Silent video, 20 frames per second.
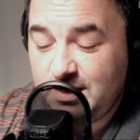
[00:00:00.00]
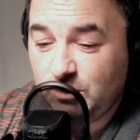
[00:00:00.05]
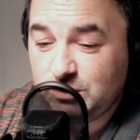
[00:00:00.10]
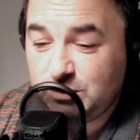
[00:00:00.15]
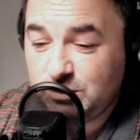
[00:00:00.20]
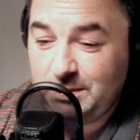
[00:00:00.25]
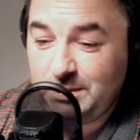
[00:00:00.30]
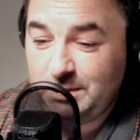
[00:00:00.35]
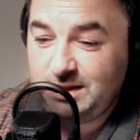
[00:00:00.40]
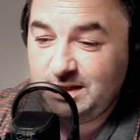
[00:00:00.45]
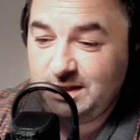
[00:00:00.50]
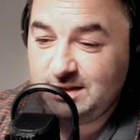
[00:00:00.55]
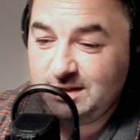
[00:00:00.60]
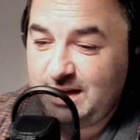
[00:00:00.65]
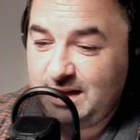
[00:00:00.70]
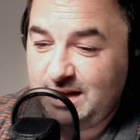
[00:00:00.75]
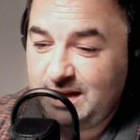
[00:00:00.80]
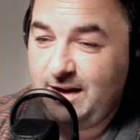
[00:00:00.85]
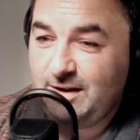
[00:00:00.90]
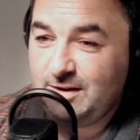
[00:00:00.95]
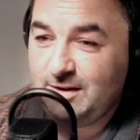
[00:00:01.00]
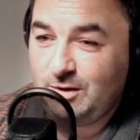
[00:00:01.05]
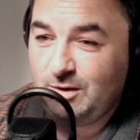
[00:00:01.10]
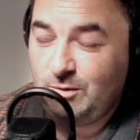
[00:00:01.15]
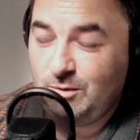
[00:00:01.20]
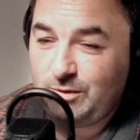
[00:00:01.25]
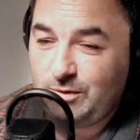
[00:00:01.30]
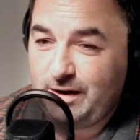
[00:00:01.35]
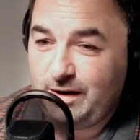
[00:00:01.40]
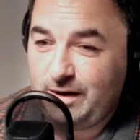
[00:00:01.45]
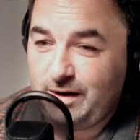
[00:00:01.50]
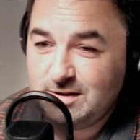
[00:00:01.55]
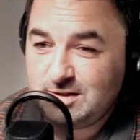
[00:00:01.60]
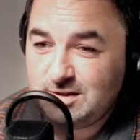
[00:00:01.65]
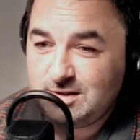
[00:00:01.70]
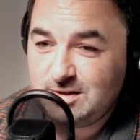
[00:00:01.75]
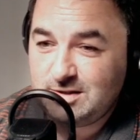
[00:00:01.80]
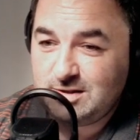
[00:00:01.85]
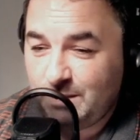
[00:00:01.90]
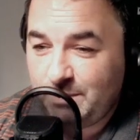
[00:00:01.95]
Somebody did say earlier, though, look at
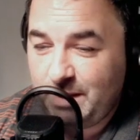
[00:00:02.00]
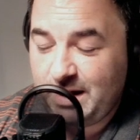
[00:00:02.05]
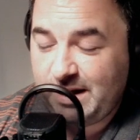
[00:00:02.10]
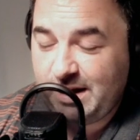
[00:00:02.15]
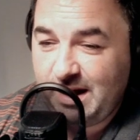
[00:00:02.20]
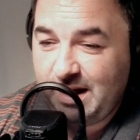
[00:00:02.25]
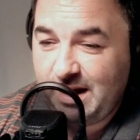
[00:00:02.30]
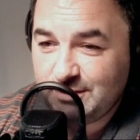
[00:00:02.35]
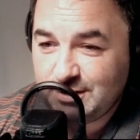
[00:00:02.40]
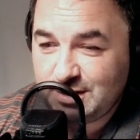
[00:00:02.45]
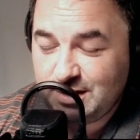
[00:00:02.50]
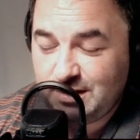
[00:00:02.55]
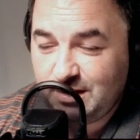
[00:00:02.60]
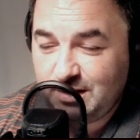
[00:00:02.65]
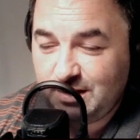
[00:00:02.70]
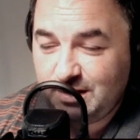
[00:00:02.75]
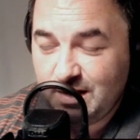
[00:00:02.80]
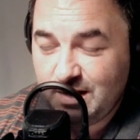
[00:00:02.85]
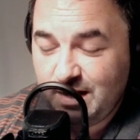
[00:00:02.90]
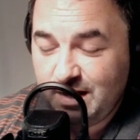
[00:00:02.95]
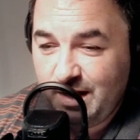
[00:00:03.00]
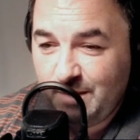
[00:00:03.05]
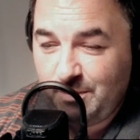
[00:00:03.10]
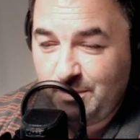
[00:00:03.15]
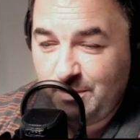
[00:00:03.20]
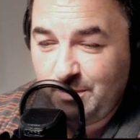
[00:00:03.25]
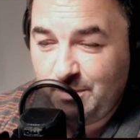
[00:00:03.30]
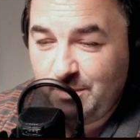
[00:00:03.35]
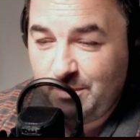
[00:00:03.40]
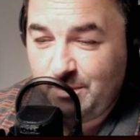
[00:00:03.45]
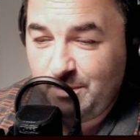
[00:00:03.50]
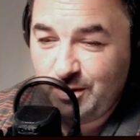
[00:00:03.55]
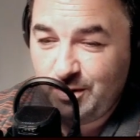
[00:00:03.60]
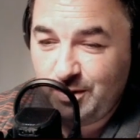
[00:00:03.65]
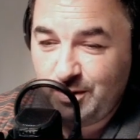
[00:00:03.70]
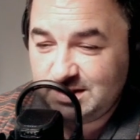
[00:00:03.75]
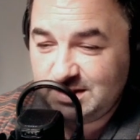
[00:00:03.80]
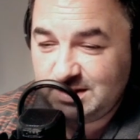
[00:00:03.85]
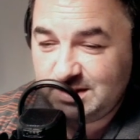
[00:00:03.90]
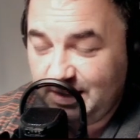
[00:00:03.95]
Arsenal. They're bang average and they're a point
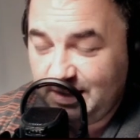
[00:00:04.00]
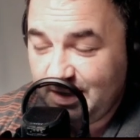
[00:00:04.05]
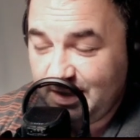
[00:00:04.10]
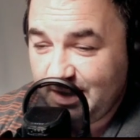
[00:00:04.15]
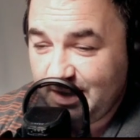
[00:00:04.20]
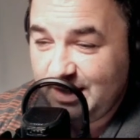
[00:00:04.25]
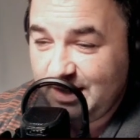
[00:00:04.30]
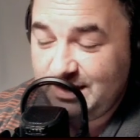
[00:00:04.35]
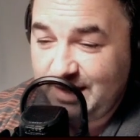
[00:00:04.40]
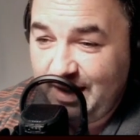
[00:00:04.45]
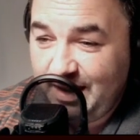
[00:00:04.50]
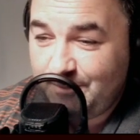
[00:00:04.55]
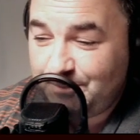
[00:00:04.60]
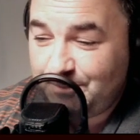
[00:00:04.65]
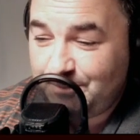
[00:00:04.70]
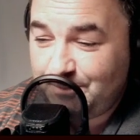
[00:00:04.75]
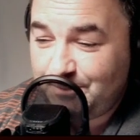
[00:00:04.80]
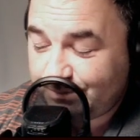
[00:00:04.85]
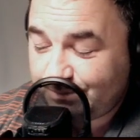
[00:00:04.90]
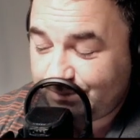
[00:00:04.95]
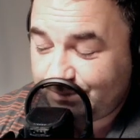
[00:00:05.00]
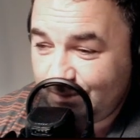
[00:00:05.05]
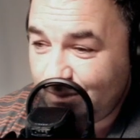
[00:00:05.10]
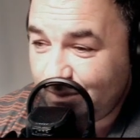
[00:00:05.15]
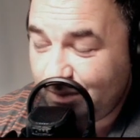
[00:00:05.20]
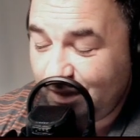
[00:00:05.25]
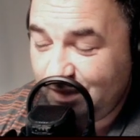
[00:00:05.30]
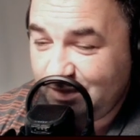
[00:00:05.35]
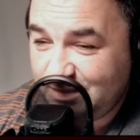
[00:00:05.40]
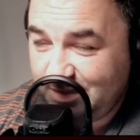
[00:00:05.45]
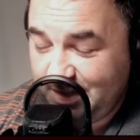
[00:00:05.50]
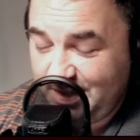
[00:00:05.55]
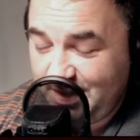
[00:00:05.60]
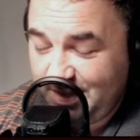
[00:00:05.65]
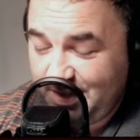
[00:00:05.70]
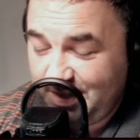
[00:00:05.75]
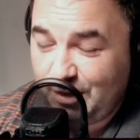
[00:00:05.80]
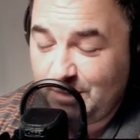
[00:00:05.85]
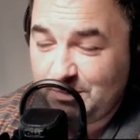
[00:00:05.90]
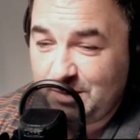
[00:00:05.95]
behind City. Yeah. City
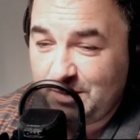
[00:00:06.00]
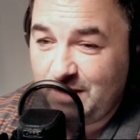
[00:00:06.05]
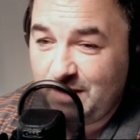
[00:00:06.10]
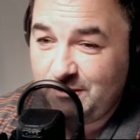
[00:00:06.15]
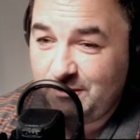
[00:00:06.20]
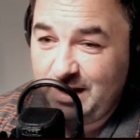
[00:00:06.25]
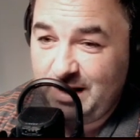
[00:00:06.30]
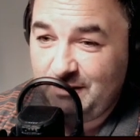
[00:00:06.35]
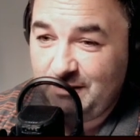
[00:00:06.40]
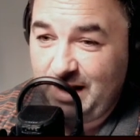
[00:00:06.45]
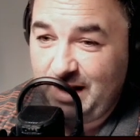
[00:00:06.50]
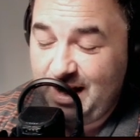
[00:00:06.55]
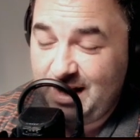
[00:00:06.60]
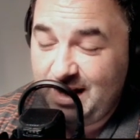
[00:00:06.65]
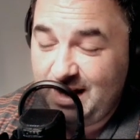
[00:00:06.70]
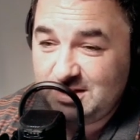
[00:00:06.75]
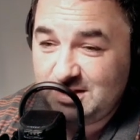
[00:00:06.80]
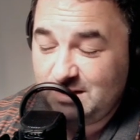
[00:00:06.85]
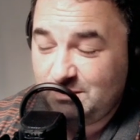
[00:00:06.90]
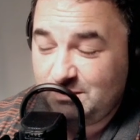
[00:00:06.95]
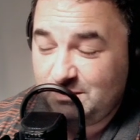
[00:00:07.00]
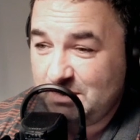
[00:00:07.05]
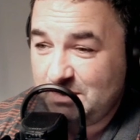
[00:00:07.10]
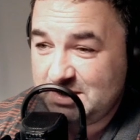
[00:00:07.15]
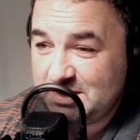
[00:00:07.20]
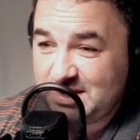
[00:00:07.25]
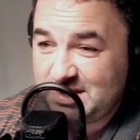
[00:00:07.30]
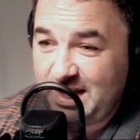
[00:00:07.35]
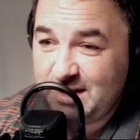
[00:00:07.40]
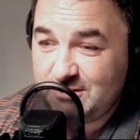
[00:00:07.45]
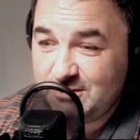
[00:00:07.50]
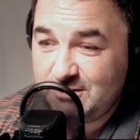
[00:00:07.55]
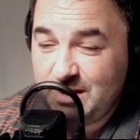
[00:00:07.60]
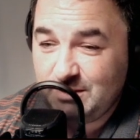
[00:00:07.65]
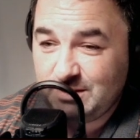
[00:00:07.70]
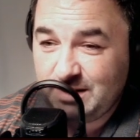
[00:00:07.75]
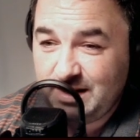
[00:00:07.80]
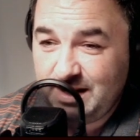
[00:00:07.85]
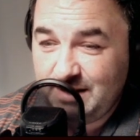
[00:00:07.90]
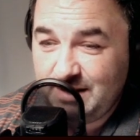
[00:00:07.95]
have dropped off a level. Arsenal have probably stayed
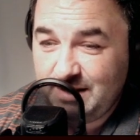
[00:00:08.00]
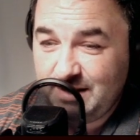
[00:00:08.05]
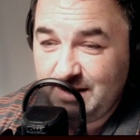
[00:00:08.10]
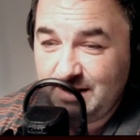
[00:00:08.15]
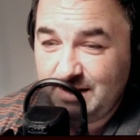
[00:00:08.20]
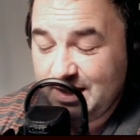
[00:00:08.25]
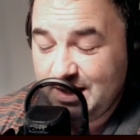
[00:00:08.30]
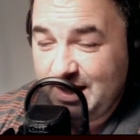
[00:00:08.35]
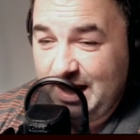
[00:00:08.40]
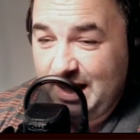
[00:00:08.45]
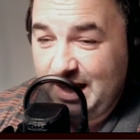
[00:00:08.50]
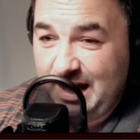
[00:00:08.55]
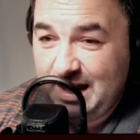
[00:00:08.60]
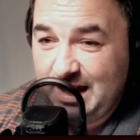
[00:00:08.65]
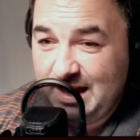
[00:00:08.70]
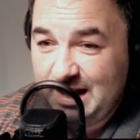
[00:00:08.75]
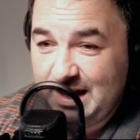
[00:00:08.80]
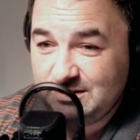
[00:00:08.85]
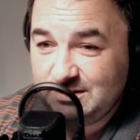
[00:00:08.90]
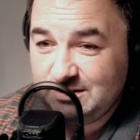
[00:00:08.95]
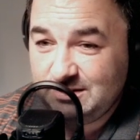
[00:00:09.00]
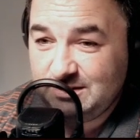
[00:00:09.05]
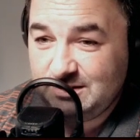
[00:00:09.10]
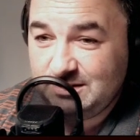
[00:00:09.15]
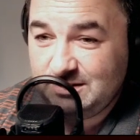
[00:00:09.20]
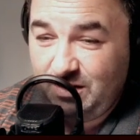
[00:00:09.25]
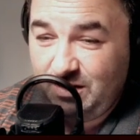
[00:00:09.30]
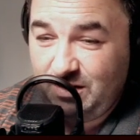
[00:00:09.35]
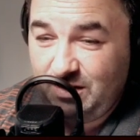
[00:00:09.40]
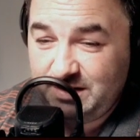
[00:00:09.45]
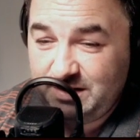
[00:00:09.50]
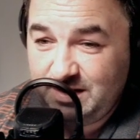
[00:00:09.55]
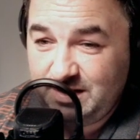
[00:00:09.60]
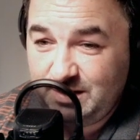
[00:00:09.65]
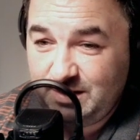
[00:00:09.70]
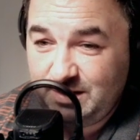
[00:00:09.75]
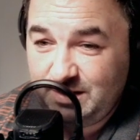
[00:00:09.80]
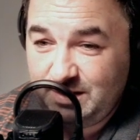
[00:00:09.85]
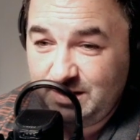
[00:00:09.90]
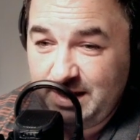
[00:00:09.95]
around a level, and I
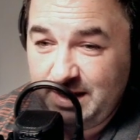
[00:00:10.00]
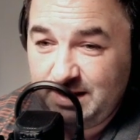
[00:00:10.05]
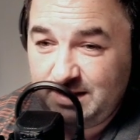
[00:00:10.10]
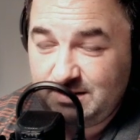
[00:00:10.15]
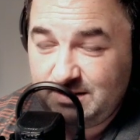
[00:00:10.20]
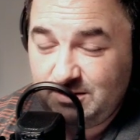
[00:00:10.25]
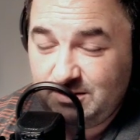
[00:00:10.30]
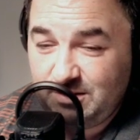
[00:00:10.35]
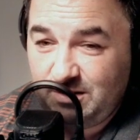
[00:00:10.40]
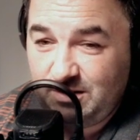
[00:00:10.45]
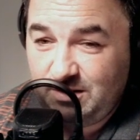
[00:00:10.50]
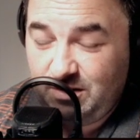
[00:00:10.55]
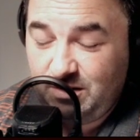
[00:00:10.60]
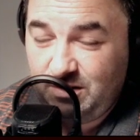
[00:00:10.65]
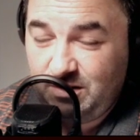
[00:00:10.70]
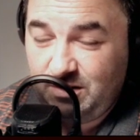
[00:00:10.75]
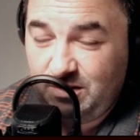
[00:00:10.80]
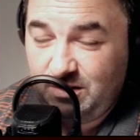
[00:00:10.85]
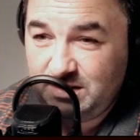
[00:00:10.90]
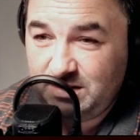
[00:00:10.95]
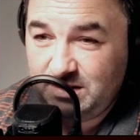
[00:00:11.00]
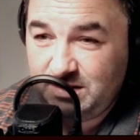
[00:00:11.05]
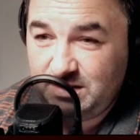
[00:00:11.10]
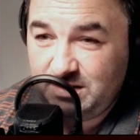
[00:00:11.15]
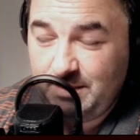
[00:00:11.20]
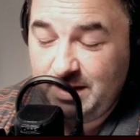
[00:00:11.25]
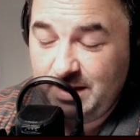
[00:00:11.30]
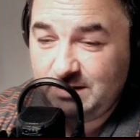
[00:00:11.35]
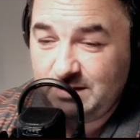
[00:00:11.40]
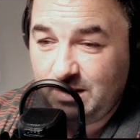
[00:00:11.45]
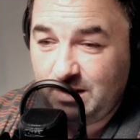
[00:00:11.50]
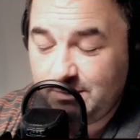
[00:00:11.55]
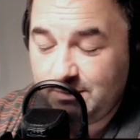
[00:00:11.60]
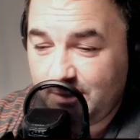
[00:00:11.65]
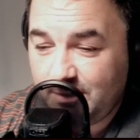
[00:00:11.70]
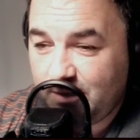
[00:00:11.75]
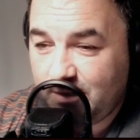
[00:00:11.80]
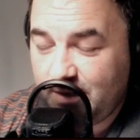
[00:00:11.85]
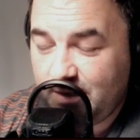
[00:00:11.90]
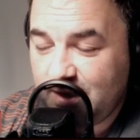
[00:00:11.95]
think will make. I think they'll make top
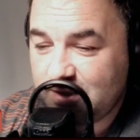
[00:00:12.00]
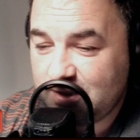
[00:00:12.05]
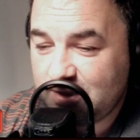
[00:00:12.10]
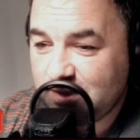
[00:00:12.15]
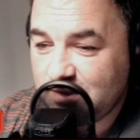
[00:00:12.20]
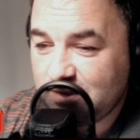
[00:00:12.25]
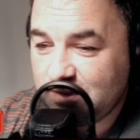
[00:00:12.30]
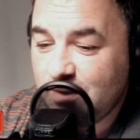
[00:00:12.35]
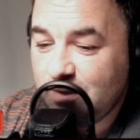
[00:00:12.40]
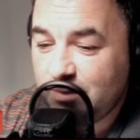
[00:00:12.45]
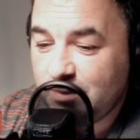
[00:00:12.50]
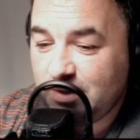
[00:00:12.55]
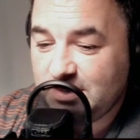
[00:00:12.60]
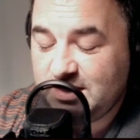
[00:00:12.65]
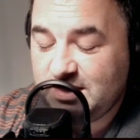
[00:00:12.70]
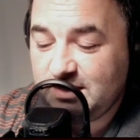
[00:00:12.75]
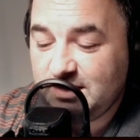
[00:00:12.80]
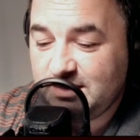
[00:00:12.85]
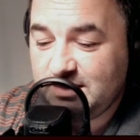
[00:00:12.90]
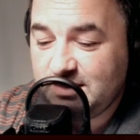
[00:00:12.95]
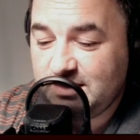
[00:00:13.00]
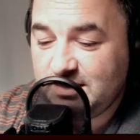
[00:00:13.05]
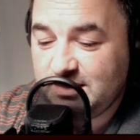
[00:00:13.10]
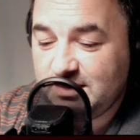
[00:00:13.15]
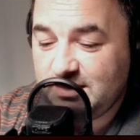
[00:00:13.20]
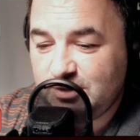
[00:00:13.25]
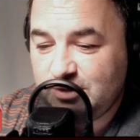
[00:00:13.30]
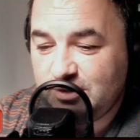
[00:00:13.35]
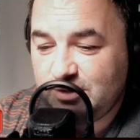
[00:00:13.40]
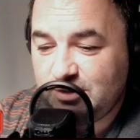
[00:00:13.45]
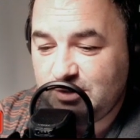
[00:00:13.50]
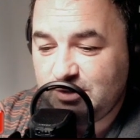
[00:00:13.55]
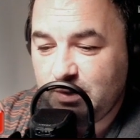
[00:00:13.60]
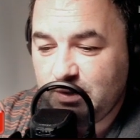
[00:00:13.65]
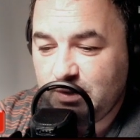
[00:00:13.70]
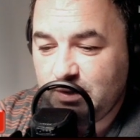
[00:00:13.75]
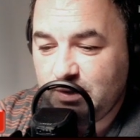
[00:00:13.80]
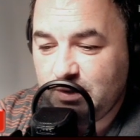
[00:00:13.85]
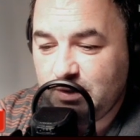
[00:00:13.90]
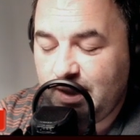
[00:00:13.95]
four, Arsenal, but I still think Leicester will do
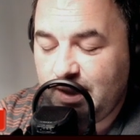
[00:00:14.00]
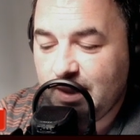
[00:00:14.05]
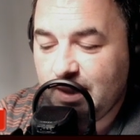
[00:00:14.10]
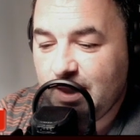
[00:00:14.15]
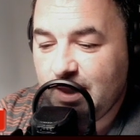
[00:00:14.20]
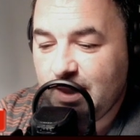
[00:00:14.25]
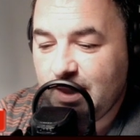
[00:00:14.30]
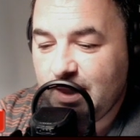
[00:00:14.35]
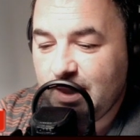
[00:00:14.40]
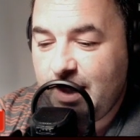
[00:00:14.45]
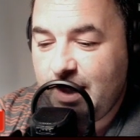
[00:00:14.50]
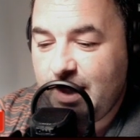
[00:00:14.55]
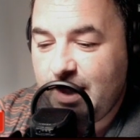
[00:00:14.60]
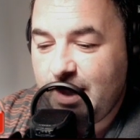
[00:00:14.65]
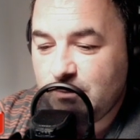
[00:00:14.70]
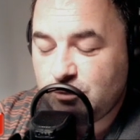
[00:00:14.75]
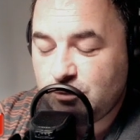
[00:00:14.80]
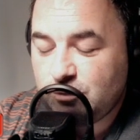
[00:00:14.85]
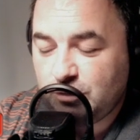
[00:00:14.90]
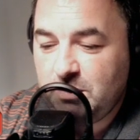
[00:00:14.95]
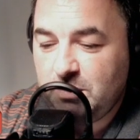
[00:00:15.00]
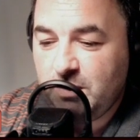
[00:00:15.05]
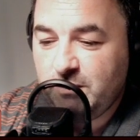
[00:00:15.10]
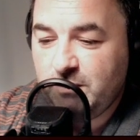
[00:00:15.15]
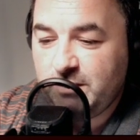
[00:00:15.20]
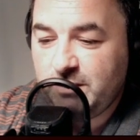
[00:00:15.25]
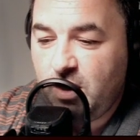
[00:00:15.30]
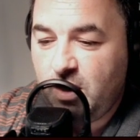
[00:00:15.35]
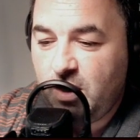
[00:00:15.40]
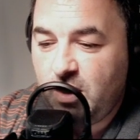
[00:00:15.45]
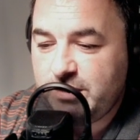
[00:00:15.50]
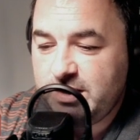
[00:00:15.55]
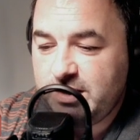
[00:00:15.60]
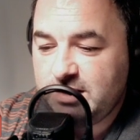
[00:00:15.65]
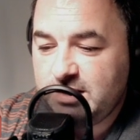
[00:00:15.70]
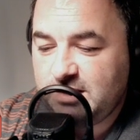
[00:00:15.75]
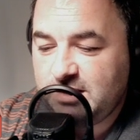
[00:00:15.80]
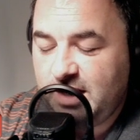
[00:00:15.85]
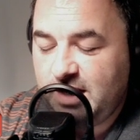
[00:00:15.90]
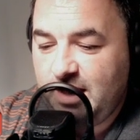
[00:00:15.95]
it as well. Just moving on,
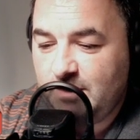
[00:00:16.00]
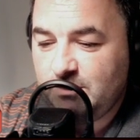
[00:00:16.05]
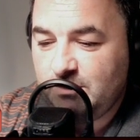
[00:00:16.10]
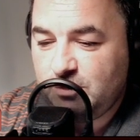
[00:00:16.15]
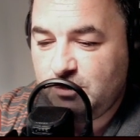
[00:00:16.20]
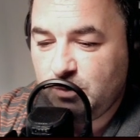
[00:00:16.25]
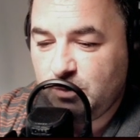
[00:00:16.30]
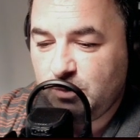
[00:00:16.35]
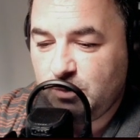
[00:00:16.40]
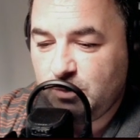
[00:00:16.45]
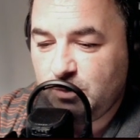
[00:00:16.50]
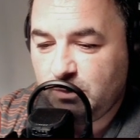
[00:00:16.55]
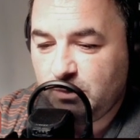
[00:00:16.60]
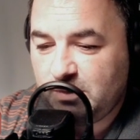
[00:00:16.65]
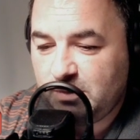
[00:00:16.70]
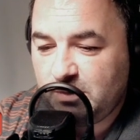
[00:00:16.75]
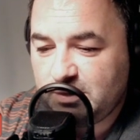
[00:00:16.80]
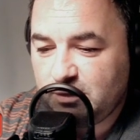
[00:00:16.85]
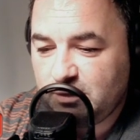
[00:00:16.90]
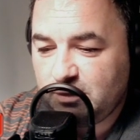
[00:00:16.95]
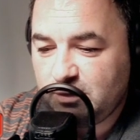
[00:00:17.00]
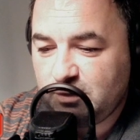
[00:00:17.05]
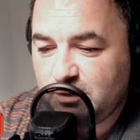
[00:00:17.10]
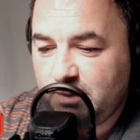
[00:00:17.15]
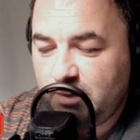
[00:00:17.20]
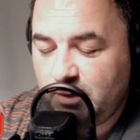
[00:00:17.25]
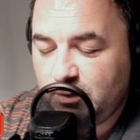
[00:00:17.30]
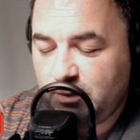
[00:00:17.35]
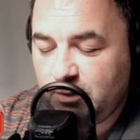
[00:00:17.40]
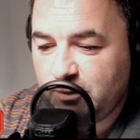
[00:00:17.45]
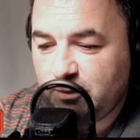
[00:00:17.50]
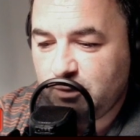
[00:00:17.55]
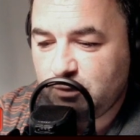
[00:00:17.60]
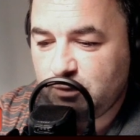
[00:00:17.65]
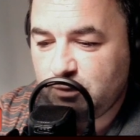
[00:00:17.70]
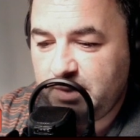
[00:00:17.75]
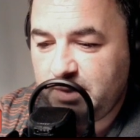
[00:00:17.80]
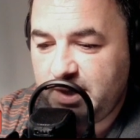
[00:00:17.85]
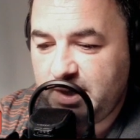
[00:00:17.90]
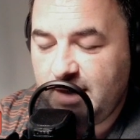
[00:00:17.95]
Grizz. Two other clubs I want to speak about. The
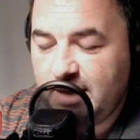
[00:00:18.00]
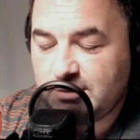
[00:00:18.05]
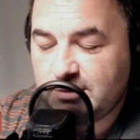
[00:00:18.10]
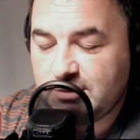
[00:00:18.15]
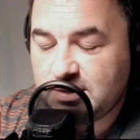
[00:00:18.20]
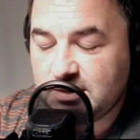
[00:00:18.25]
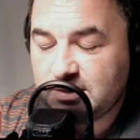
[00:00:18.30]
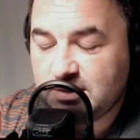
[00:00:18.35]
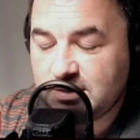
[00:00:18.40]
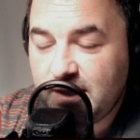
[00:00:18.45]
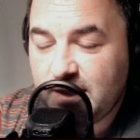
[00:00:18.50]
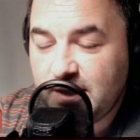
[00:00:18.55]
first one being Everton.